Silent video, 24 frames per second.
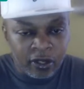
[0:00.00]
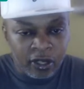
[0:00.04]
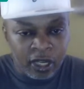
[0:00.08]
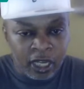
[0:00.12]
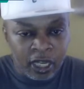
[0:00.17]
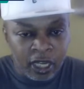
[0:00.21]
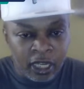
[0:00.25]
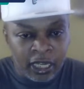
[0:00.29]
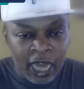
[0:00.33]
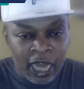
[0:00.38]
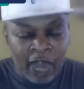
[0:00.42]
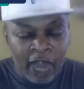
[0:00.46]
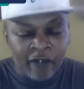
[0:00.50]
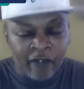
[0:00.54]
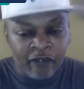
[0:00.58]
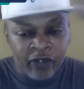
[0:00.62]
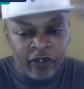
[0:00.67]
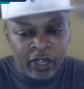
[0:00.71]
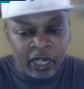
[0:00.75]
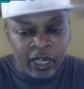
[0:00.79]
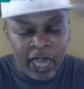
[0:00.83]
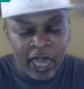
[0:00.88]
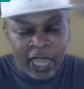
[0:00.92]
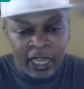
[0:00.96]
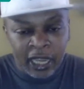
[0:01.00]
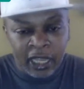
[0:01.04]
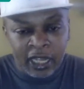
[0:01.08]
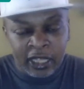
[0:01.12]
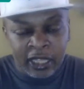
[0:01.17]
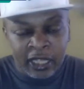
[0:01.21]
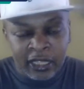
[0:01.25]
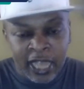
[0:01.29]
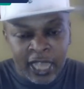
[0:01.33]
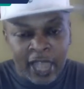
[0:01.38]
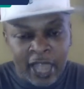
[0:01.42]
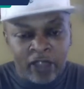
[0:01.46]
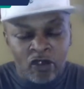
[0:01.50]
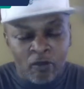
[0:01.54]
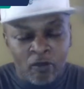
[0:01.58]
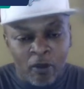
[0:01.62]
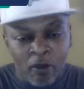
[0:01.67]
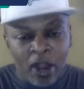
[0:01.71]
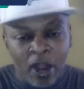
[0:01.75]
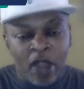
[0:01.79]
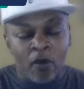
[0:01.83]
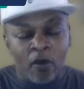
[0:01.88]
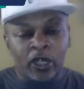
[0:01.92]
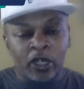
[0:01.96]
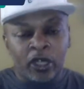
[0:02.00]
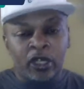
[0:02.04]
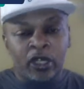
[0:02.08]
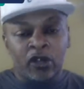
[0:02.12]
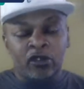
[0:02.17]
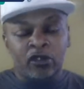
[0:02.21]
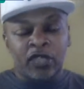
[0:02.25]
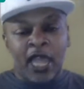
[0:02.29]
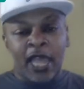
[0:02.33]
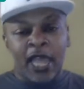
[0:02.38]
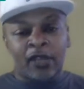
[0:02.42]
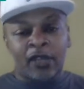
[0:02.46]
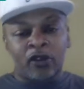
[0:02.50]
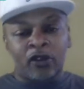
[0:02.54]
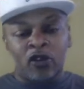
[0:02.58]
And I feel like anytime you bring one of those guys